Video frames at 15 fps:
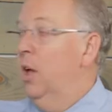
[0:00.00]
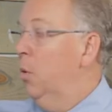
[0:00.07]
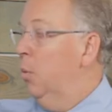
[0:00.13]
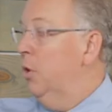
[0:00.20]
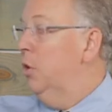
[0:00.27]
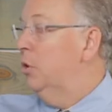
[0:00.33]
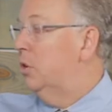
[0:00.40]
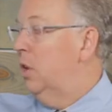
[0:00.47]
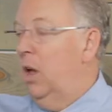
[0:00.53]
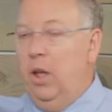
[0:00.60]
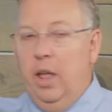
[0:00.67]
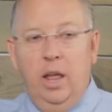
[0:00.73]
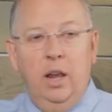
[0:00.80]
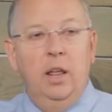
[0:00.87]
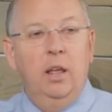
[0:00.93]
We used to allow
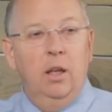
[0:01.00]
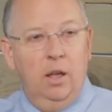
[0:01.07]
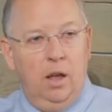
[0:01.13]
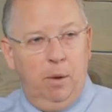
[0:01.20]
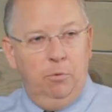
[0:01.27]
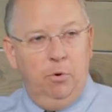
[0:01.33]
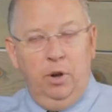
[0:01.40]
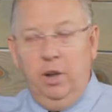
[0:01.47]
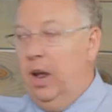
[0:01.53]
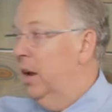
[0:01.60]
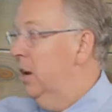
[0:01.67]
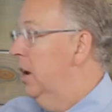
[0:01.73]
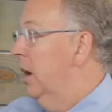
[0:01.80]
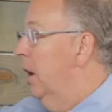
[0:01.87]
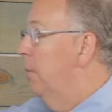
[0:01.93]
80. I'm doing
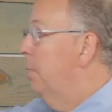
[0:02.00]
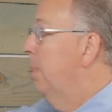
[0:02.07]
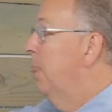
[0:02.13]
90 now.